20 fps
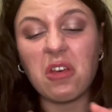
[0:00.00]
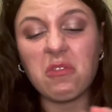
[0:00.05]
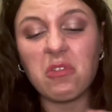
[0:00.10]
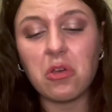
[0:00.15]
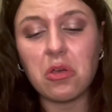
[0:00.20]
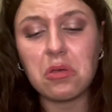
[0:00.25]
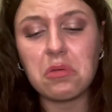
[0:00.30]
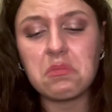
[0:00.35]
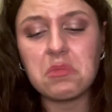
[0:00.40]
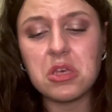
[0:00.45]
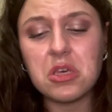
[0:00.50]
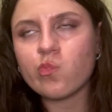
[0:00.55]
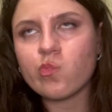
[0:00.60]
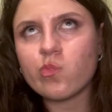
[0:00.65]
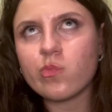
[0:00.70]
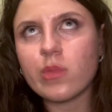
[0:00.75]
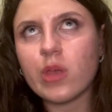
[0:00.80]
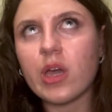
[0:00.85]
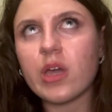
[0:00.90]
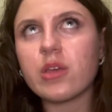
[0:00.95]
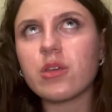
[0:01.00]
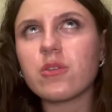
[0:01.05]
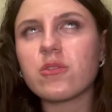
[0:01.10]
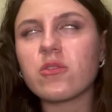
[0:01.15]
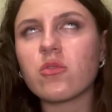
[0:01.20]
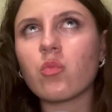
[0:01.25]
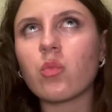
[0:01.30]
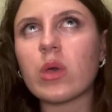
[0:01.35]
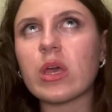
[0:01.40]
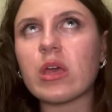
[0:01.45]
her. I used
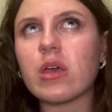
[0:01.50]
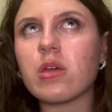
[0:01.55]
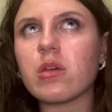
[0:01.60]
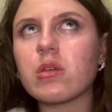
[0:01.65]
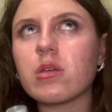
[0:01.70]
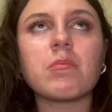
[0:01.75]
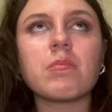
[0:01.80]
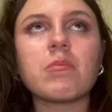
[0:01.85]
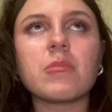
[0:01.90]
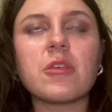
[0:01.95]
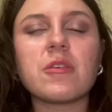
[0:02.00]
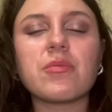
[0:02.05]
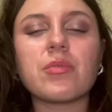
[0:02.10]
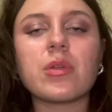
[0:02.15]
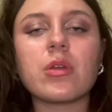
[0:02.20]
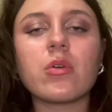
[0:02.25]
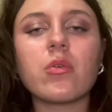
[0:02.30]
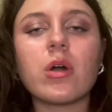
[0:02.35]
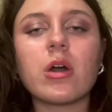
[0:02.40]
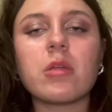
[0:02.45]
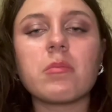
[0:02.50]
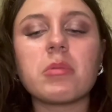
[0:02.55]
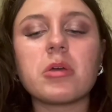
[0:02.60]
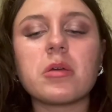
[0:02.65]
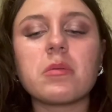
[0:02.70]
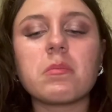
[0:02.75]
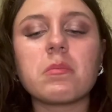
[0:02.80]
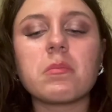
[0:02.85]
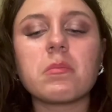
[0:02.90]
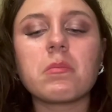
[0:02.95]
to wear this one quite a bit
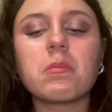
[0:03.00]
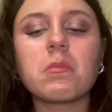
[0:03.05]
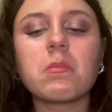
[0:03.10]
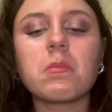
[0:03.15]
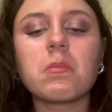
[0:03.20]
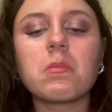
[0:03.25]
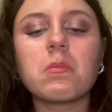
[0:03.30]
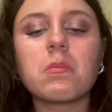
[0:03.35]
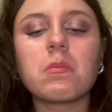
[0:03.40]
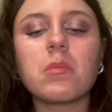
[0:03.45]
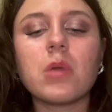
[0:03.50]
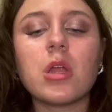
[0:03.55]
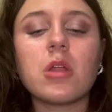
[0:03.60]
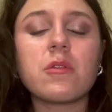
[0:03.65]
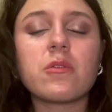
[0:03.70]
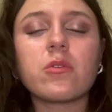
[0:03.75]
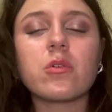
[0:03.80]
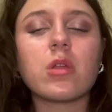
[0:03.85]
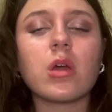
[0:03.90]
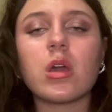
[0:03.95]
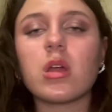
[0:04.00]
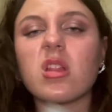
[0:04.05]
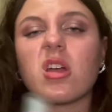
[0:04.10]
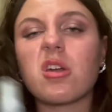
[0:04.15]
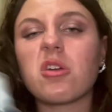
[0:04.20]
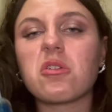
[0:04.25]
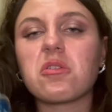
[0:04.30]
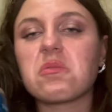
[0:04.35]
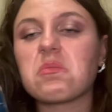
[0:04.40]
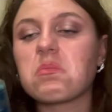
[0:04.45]
and it's good. I like
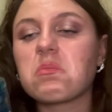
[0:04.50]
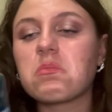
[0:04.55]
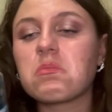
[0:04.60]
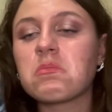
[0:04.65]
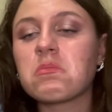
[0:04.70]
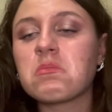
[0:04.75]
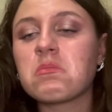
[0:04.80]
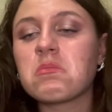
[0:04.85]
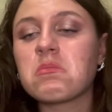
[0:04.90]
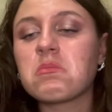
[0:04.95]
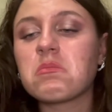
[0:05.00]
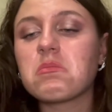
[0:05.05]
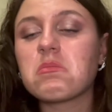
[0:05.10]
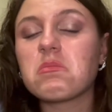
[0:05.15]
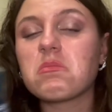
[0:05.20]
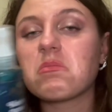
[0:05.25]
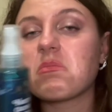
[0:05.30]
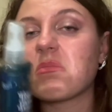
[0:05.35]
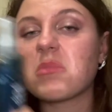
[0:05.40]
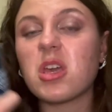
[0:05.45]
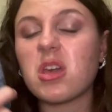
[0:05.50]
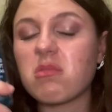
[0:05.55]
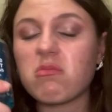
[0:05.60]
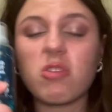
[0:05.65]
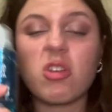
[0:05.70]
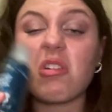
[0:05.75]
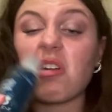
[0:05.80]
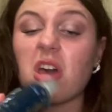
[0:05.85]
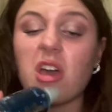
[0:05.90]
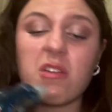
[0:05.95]
her. Yeah,
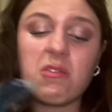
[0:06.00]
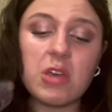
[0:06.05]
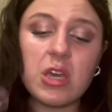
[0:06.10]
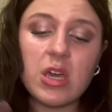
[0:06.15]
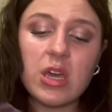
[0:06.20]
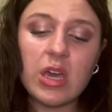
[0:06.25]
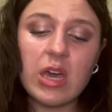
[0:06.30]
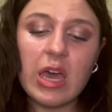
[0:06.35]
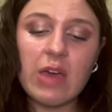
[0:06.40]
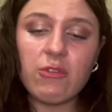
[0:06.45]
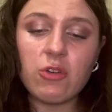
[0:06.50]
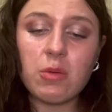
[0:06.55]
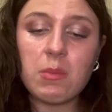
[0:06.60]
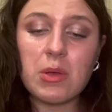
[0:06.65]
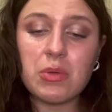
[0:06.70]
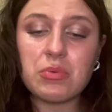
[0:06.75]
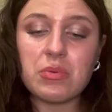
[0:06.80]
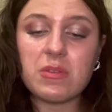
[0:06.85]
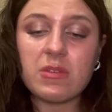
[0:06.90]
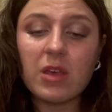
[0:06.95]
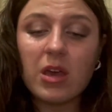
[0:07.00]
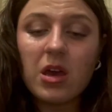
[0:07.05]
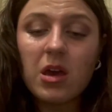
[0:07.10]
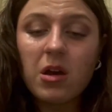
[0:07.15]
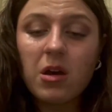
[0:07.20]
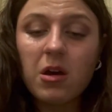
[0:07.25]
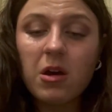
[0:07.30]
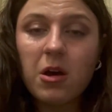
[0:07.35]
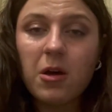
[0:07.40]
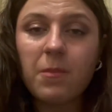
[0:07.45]
no, I haven't got much to say.
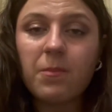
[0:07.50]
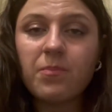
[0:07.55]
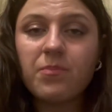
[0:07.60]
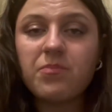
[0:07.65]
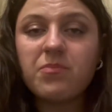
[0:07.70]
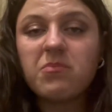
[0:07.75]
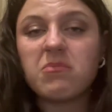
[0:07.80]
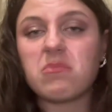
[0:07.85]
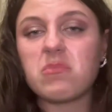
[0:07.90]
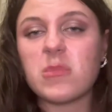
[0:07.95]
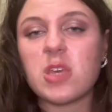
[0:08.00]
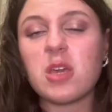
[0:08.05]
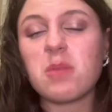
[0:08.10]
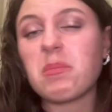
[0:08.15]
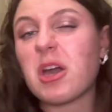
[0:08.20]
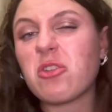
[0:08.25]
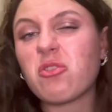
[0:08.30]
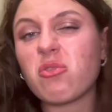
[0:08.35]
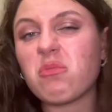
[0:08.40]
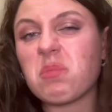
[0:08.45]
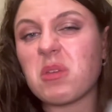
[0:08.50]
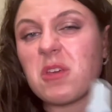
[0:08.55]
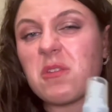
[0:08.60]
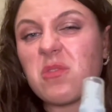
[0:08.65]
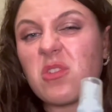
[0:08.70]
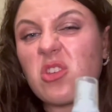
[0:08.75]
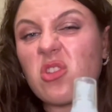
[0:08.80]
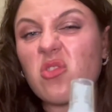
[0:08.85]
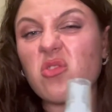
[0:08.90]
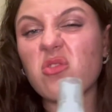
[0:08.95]
Um, It might not be
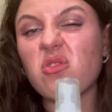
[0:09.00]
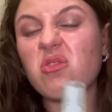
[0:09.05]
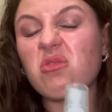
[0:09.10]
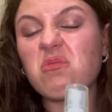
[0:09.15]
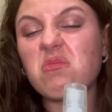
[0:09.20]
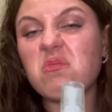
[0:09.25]
for you